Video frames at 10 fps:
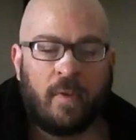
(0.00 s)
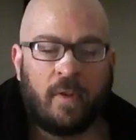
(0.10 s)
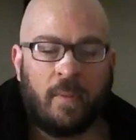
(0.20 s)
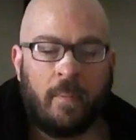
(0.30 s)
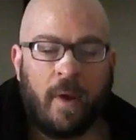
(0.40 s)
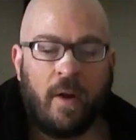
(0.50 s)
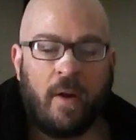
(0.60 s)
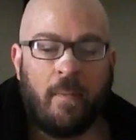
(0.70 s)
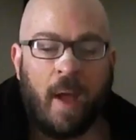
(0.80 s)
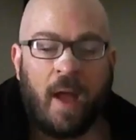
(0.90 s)
some
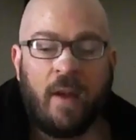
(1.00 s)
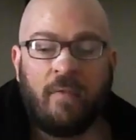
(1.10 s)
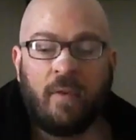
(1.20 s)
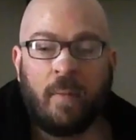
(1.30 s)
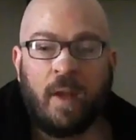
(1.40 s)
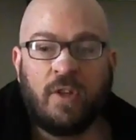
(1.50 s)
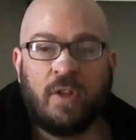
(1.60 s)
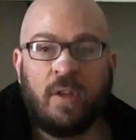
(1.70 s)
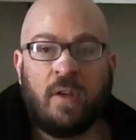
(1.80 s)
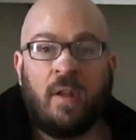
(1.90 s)
very bad
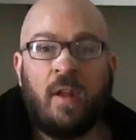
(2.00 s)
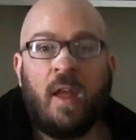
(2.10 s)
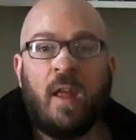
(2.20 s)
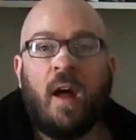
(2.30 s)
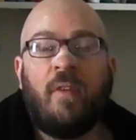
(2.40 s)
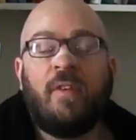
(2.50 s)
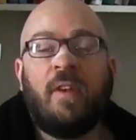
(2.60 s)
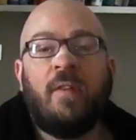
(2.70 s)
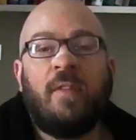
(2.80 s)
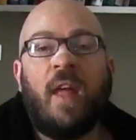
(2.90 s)
information, and
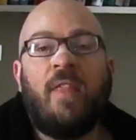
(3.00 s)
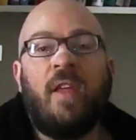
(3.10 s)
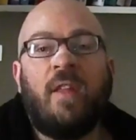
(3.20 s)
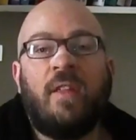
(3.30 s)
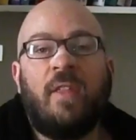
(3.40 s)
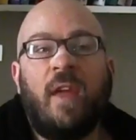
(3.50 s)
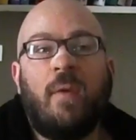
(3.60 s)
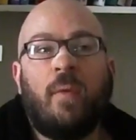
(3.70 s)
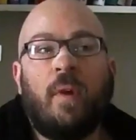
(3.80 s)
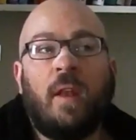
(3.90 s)
oftentimes I think that
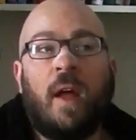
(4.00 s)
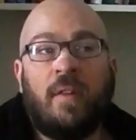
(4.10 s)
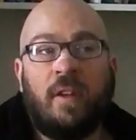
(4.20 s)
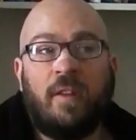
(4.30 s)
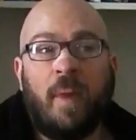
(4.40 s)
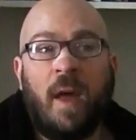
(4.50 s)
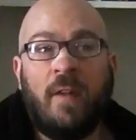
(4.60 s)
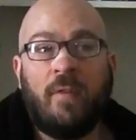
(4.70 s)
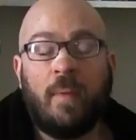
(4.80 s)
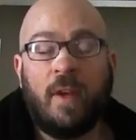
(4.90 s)
they realize that it's
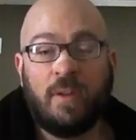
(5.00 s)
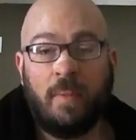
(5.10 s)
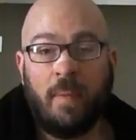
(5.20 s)
bad information.